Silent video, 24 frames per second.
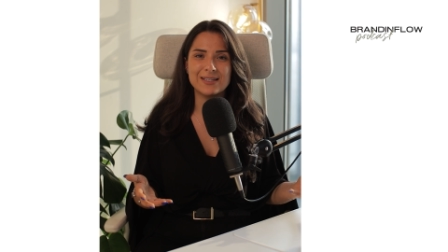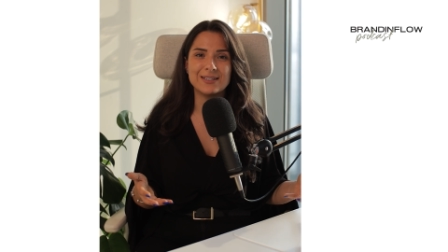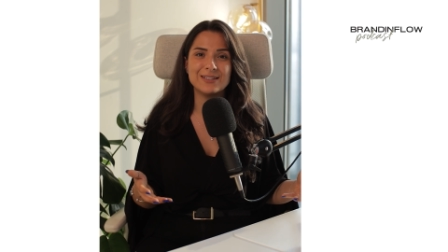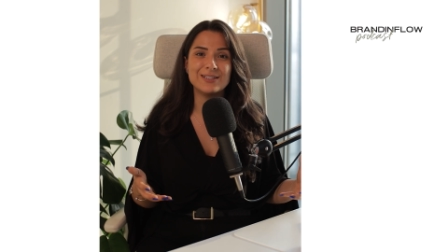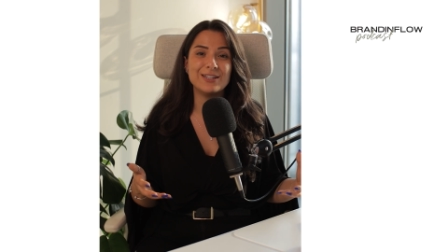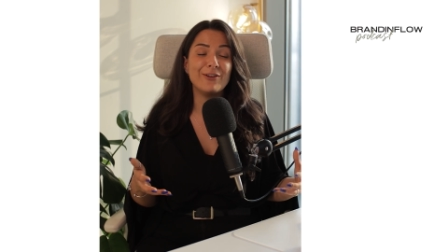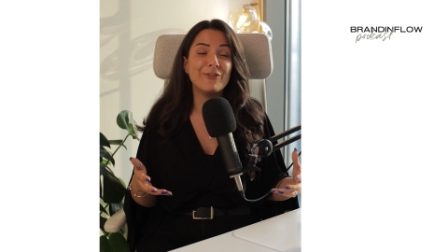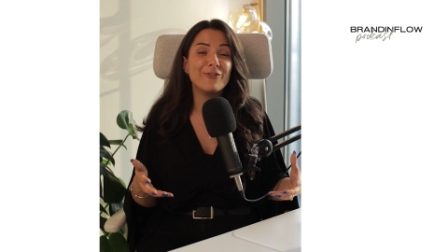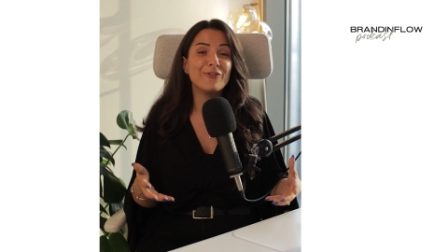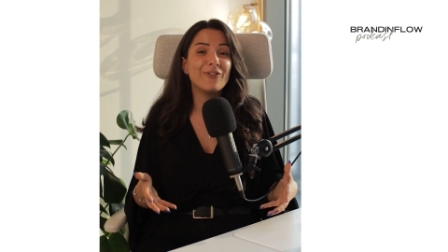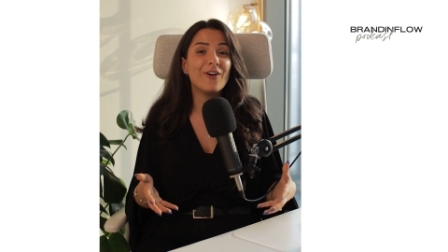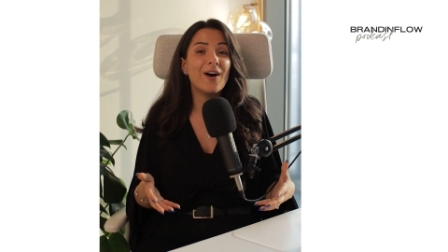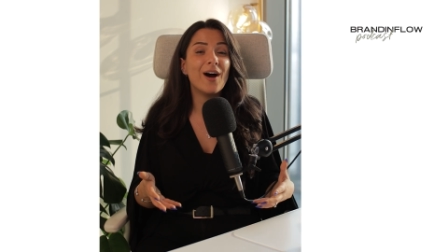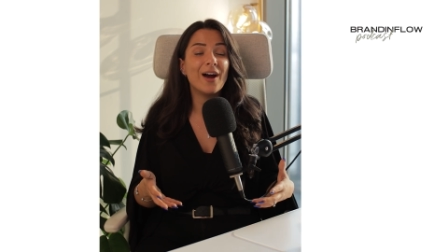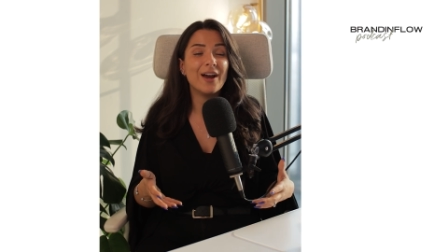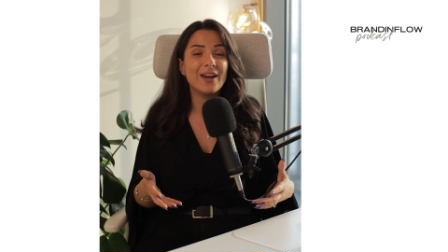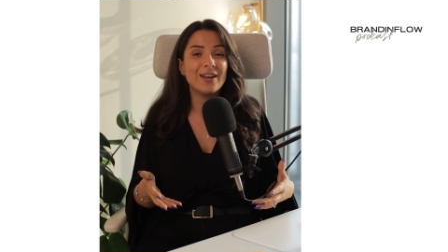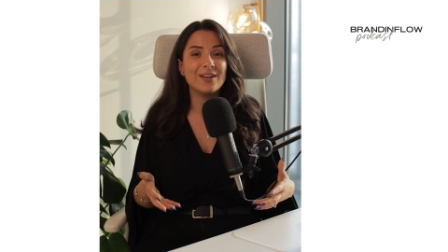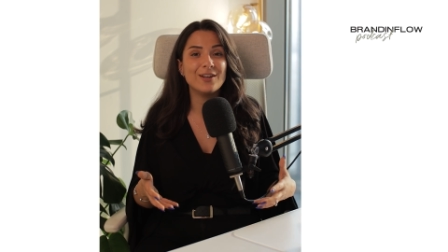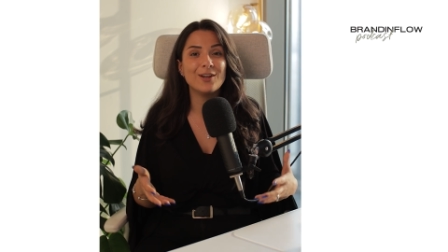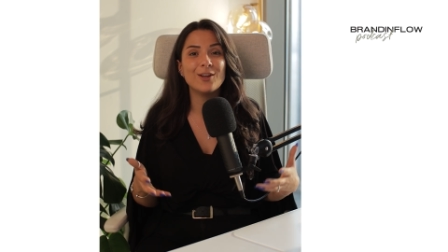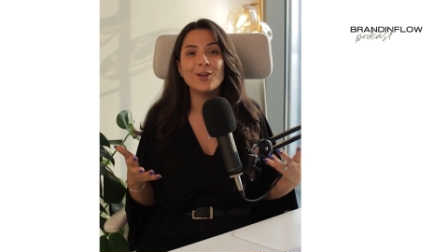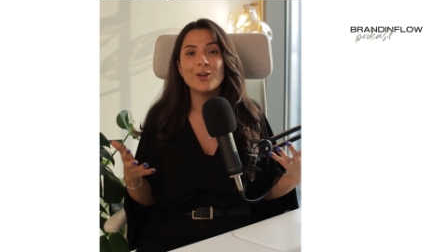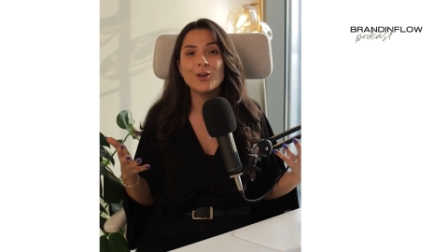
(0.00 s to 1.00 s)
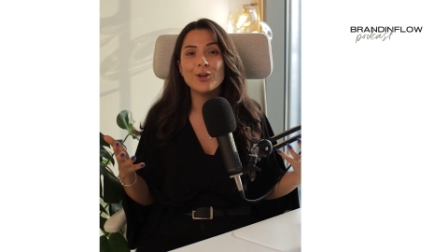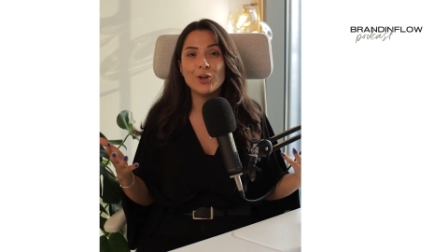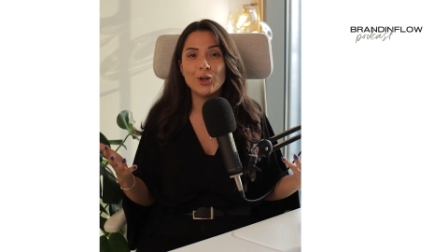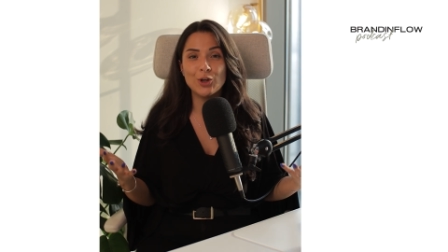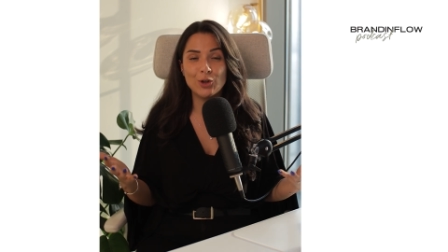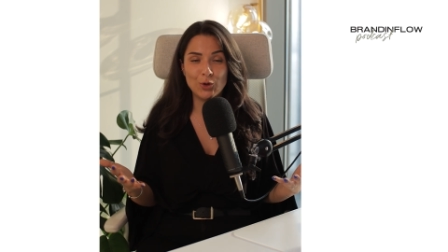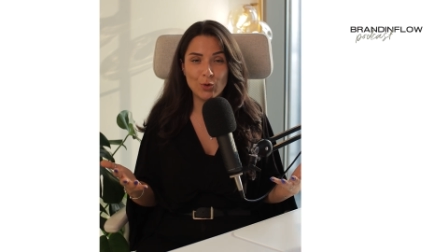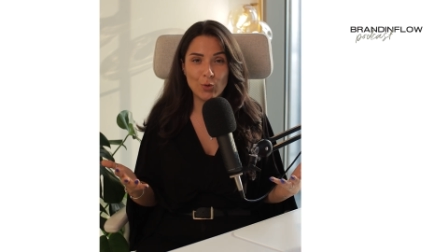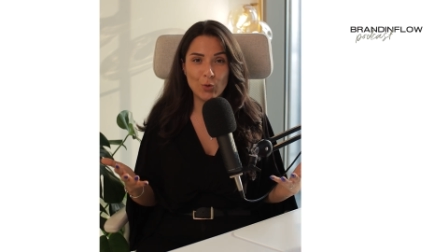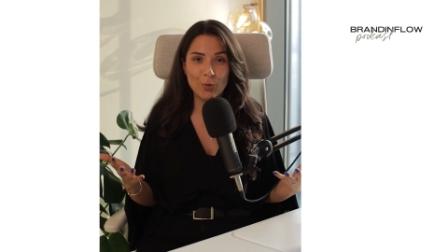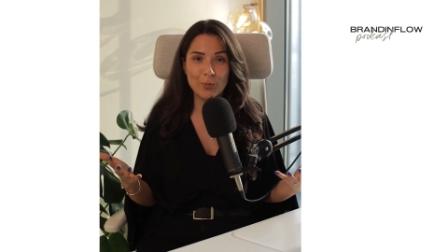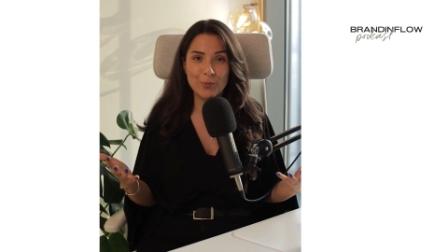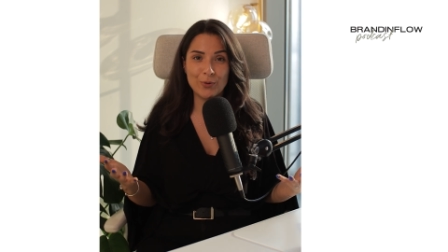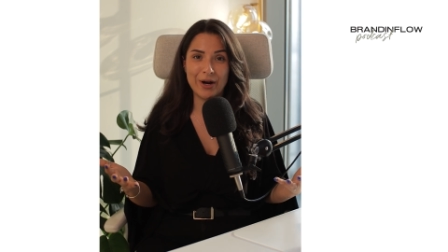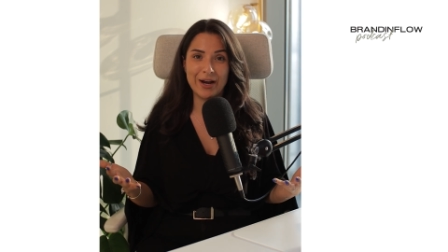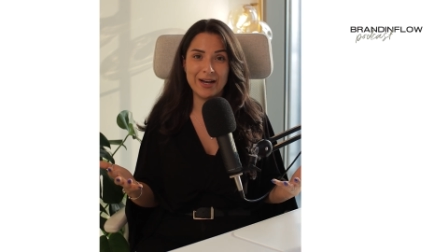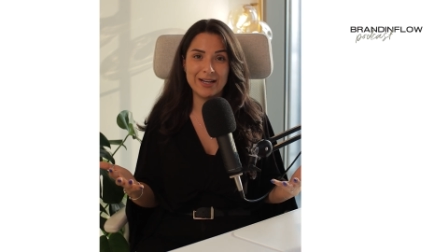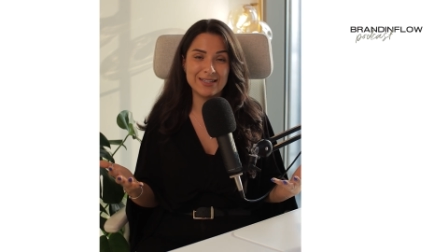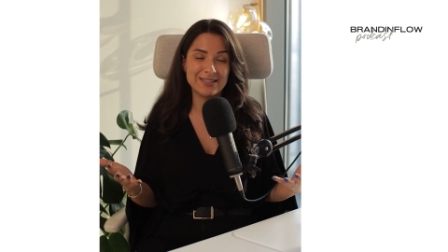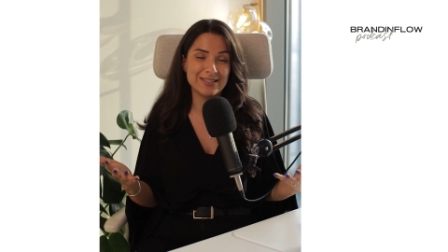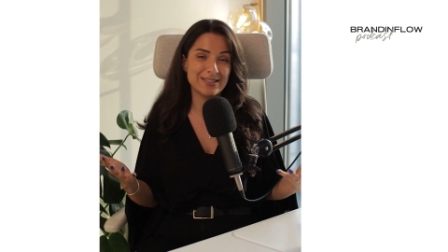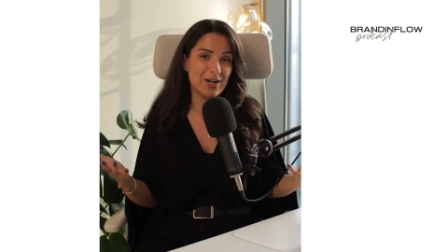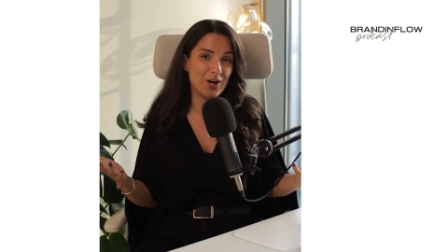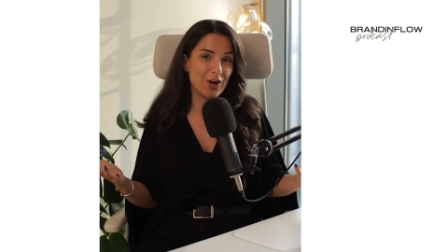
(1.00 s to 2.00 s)
and define your
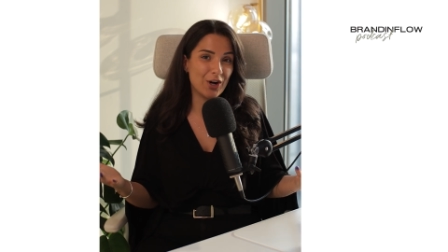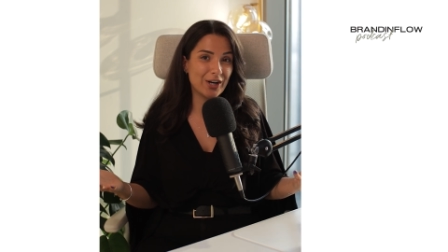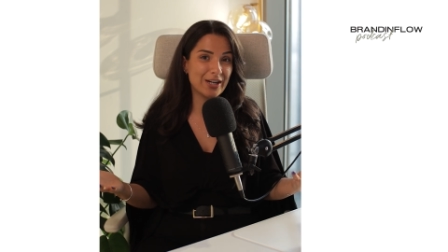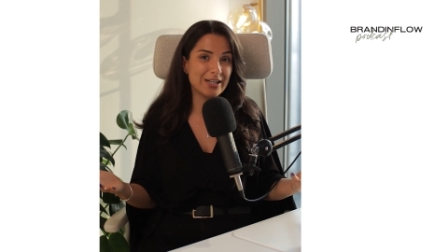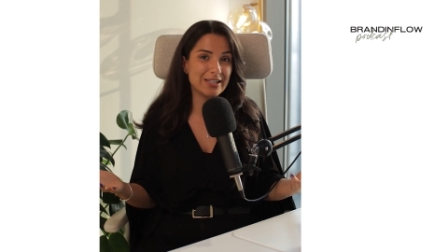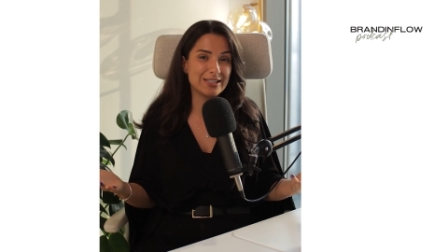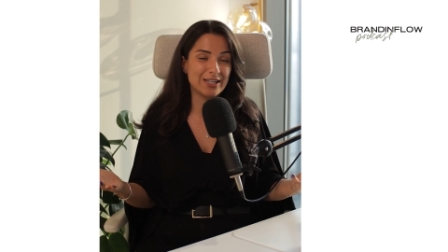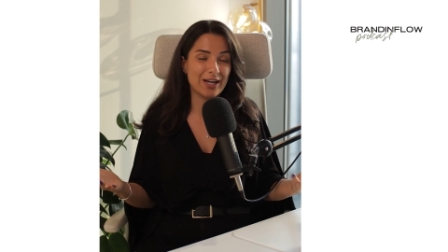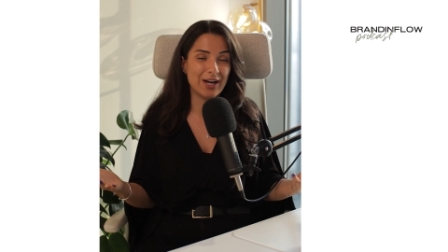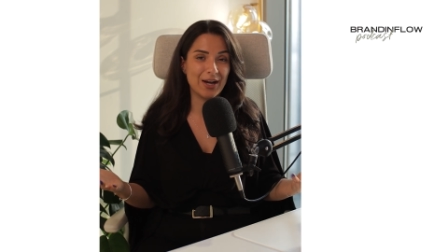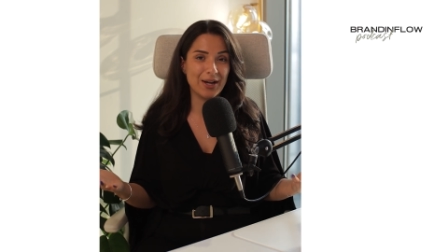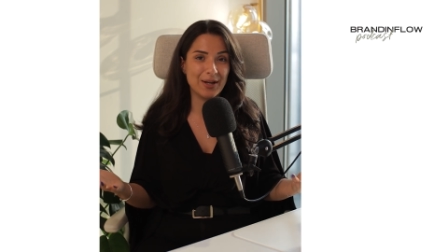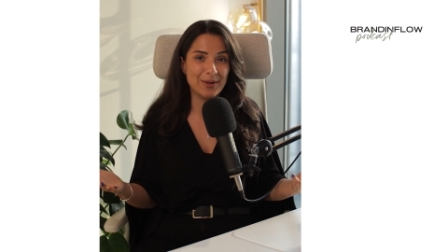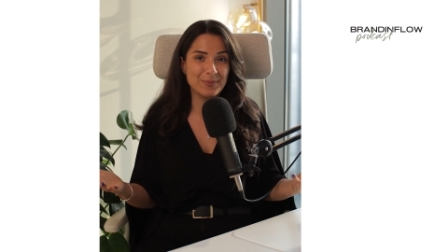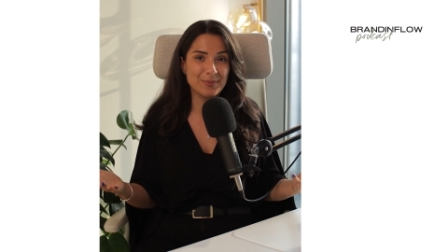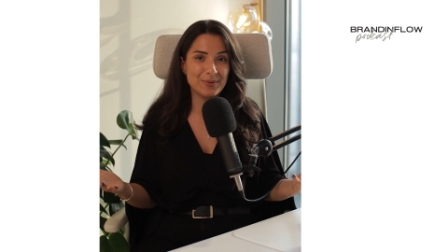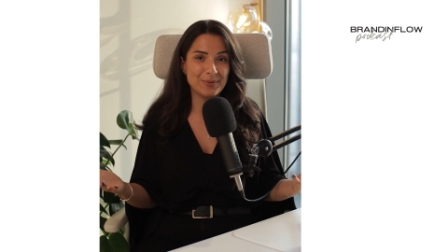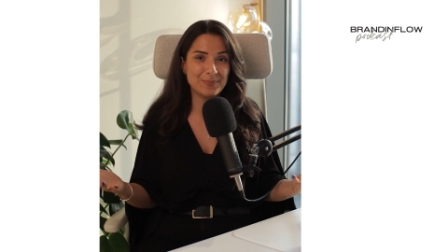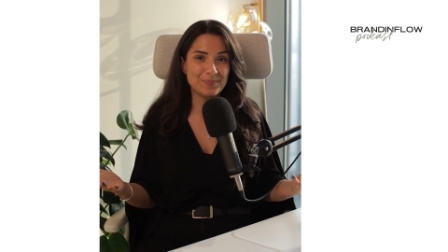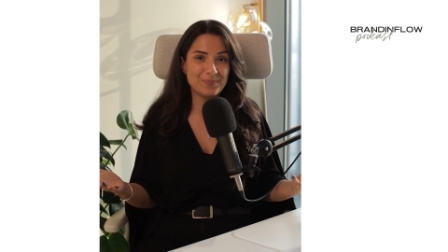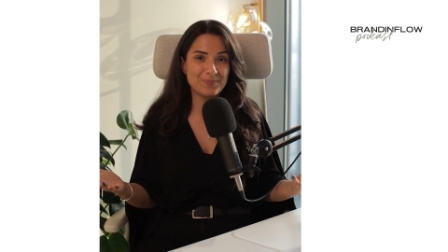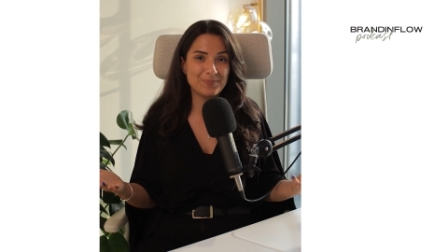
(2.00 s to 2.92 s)
brand's archetype.